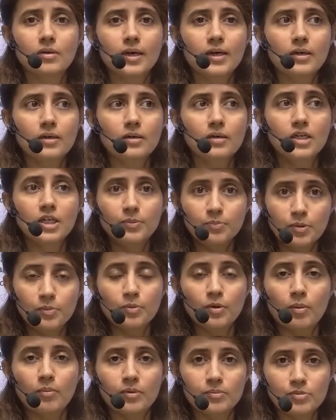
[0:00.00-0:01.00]
Right? DP
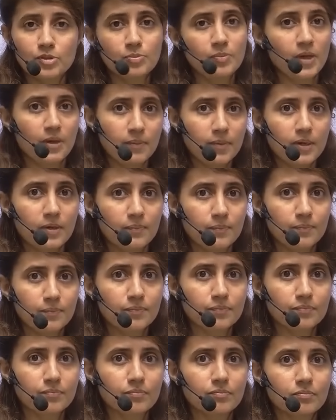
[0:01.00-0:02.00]
problems maybe.
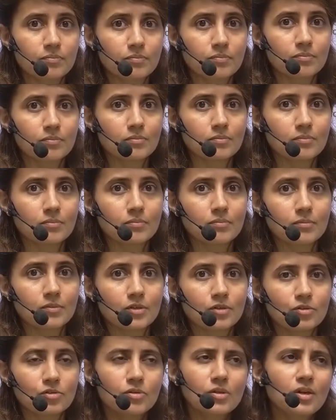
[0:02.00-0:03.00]

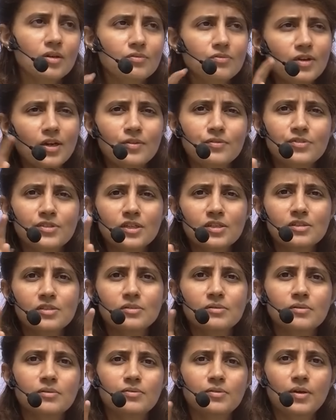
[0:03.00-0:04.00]
So there are
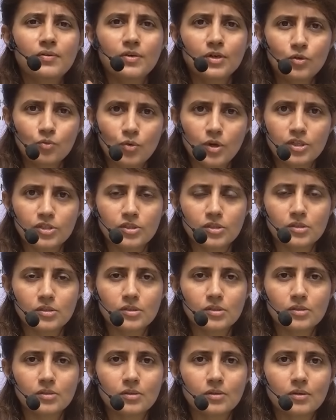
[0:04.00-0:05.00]
5-6 favorite
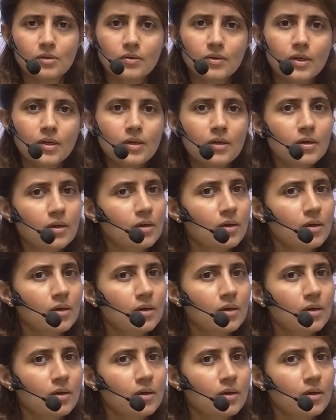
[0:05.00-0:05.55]
questions. Okay.